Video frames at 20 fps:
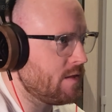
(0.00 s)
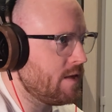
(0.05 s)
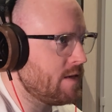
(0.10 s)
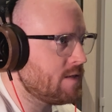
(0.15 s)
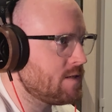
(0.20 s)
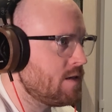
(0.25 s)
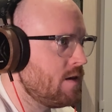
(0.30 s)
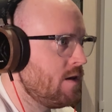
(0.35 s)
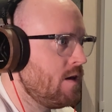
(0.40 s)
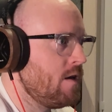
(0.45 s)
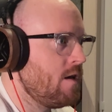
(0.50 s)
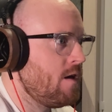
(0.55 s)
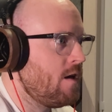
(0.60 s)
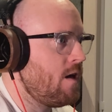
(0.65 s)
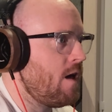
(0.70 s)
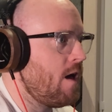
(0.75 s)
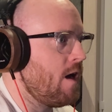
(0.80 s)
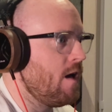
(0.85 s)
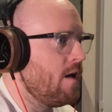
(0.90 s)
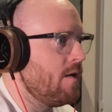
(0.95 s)
this
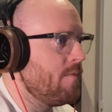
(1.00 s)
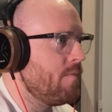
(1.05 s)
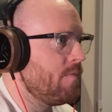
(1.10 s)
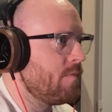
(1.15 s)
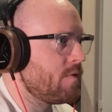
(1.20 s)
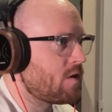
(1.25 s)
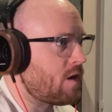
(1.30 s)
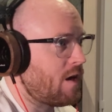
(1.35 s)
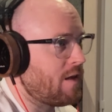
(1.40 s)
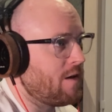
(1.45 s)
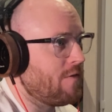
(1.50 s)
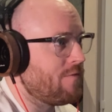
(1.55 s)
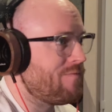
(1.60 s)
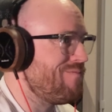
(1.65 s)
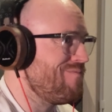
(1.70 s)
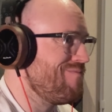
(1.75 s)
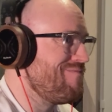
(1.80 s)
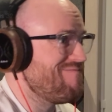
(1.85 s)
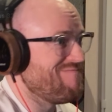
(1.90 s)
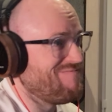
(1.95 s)
kind of
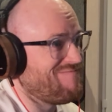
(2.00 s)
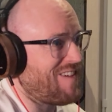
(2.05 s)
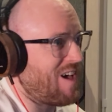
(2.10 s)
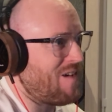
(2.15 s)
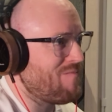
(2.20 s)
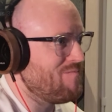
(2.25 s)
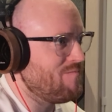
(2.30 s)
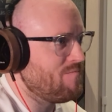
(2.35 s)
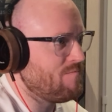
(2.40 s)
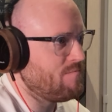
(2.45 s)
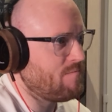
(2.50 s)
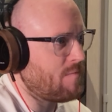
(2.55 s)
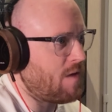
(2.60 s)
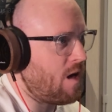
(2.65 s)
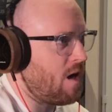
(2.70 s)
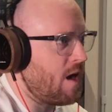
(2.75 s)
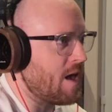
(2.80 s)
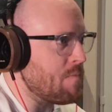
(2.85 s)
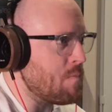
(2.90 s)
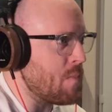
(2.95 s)

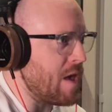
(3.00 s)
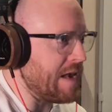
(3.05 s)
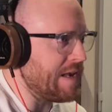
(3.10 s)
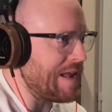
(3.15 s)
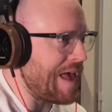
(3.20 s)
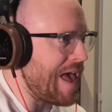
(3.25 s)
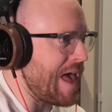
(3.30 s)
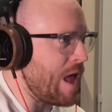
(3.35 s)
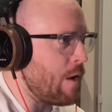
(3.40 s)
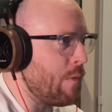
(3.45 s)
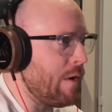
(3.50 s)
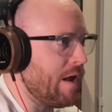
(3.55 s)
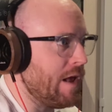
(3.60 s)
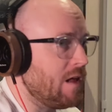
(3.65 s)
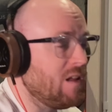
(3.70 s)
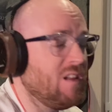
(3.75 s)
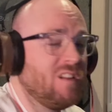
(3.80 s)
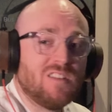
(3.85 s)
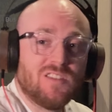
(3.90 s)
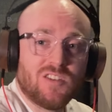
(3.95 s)
high-mid
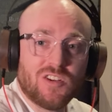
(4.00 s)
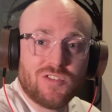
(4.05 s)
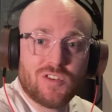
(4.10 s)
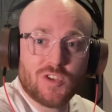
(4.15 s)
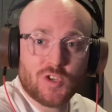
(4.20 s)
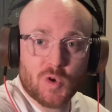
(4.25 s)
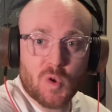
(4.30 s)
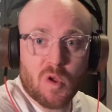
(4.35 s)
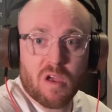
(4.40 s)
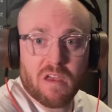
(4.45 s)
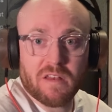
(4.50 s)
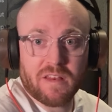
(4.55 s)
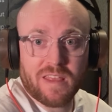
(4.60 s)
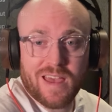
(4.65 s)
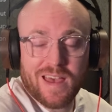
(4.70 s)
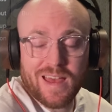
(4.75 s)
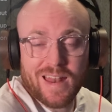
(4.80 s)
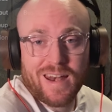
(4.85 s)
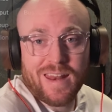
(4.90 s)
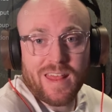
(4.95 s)
area just to try and
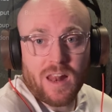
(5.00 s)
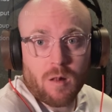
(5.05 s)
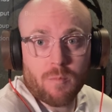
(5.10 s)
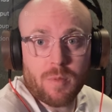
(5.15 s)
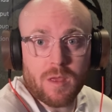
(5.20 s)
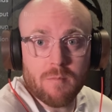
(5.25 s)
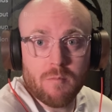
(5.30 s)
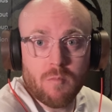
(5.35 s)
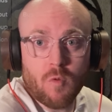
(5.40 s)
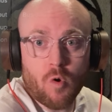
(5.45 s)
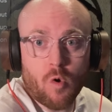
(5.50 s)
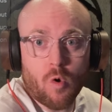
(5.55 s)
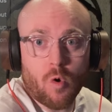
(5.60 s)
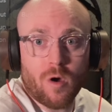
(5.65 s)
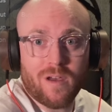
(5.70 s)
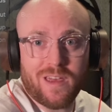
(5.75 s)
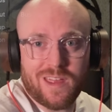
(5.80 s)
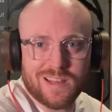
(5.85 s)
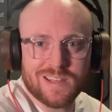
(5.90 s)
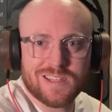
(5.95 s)
get a little bit more
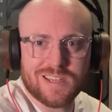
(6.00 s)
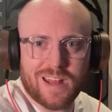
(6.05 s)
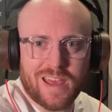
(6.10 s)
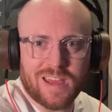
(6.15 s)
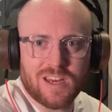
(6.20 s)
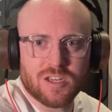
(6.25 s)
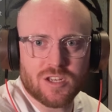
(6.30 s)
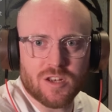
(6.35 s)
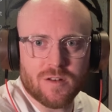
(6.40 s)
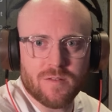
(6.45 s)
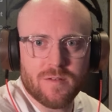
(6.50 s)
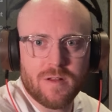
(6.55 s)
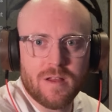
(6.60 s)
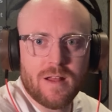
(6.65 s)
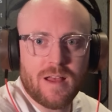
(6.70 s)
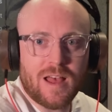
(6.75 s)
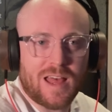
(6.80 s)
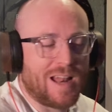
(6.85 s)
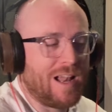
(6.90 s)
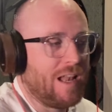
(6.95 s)
intonation
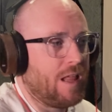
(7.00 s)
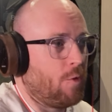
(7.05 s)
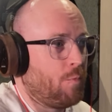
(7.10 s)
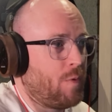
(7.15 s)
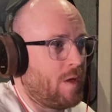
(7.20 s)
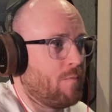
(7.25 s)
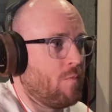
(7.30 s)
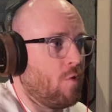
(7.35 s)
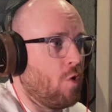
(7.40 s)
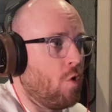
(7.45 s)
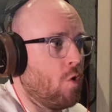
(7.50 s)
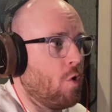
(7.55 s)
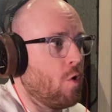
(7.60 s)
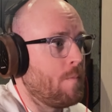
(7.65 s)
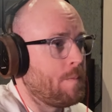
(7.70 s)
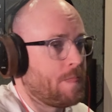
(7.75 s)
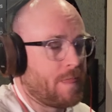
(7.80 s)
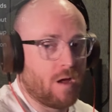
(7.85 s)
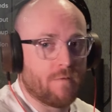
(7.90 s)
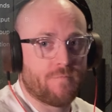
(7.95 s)
and a little bit more
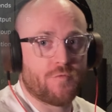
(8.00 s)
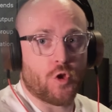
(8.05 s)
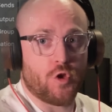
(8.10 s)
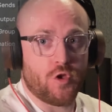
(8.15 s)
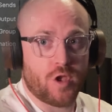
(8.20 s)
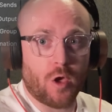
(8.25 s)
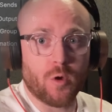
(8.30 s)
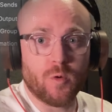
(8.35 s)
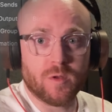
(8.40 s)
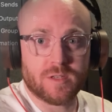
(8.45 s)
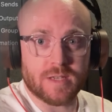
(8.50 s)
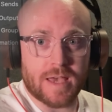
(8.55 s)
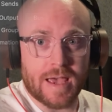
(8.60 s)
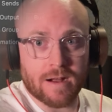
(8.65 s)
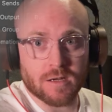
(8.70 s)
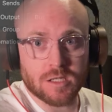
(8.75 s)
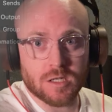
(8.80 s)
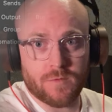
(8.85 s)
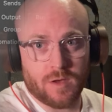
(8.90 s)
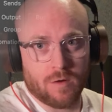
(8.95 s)
of the note
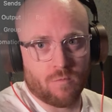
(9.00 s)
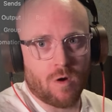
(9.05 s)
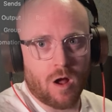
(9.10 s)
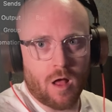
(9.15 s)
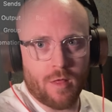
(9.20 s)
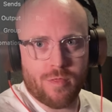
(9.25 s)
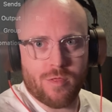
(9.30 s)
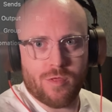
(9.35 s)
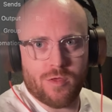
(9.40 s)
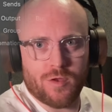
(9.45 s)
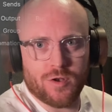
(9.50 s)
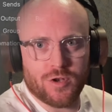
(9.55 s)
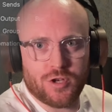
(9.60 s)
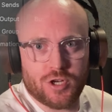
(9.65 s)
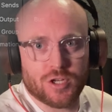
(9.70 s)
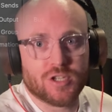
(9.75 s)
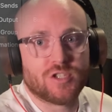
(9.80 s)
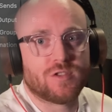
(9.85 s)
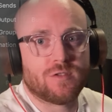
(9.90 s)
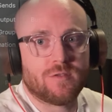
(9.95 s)
out of it rather than
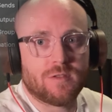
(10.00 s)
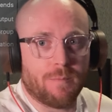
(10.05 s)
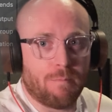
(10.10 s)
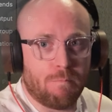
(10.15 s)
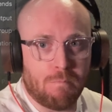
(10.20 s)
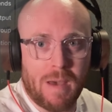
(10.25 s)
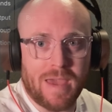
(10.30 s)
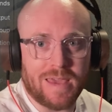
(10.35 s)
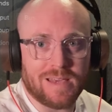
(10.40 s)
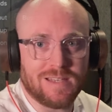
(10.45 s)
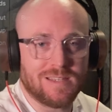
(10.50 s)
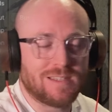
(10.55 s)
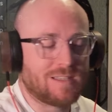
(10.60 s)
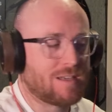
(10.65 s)
just the bass